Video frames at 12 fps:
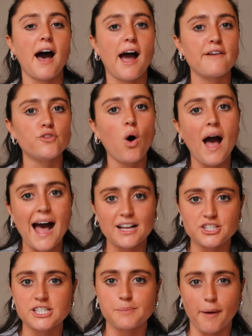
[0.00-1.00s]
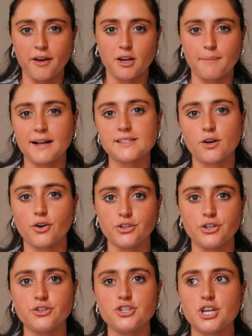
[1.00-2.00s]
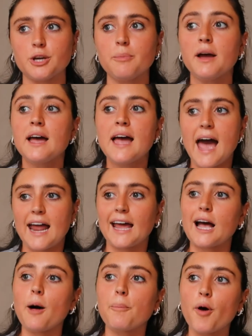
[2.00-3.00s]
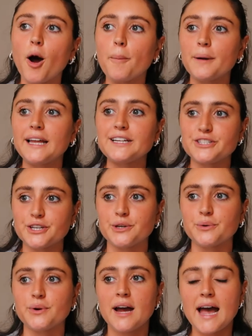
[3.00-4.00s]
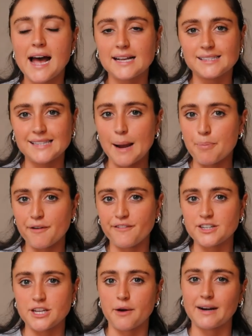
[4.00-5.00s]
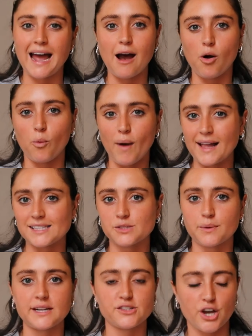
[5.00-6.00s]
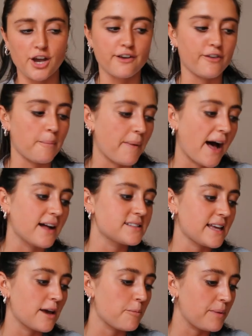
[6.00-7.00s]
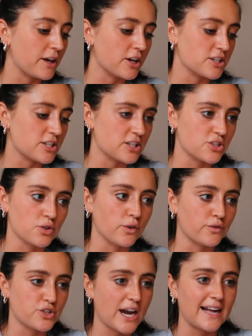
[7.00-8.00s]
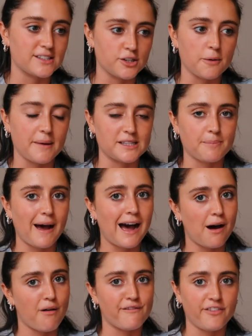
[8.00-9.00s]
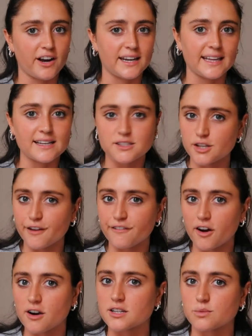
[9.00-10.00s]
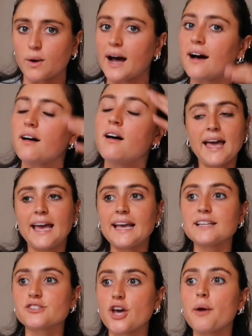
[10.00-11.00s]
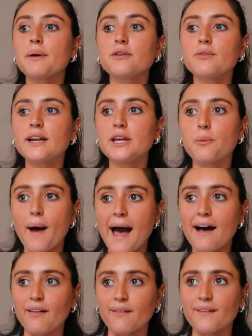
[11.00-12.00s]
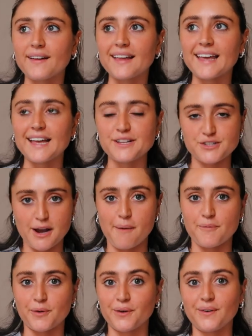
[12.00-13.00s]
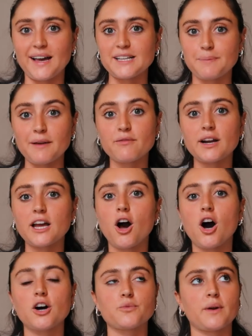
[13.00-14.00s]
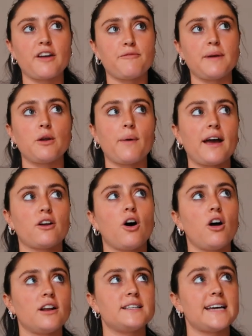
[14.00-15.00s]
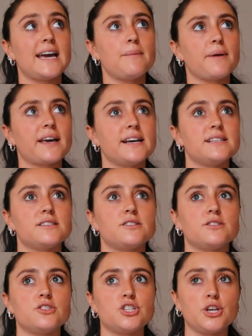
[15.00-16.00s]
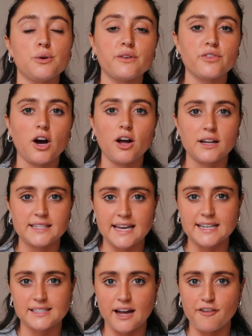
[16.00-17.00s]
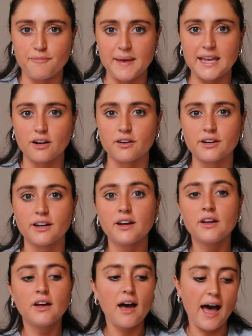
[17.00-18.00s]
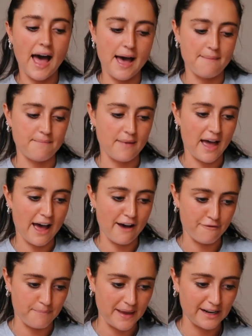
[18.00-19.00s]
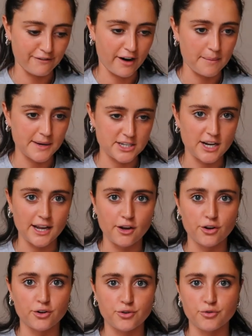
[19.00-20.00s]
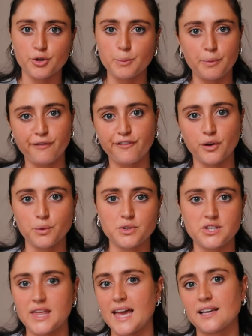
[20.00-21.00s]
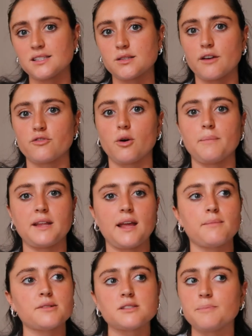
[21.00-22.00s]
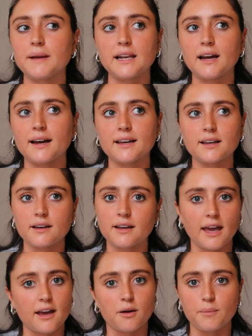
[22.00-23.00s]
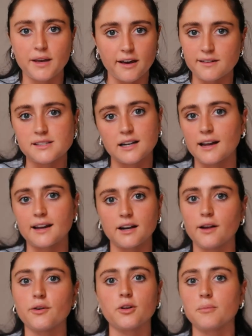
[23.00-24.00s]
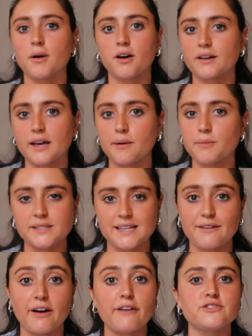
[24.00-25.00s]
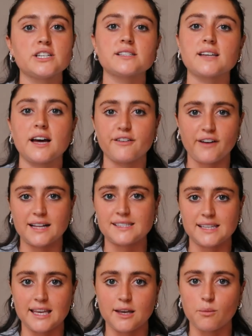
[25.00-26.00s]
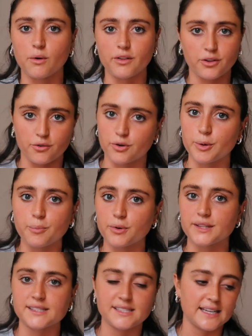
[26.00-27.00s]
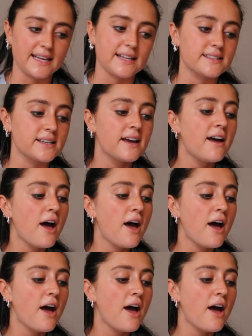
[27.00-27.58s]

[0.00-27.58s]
but I've not actually spoken about it on YouTube, and like I'll probably do a separate video on how it went when it's over, but it'd be good to sort of chat to you a bit about how I'm finding it so far as well. It's going really well in general. It's been really hard when I've been away on holiday, because 2 of the holidays that I've been on have been very much like group food things, so I've not been able to be like, okay, can we go to like a local market and whatever. I've just kind of had to eat what the group wants to eat.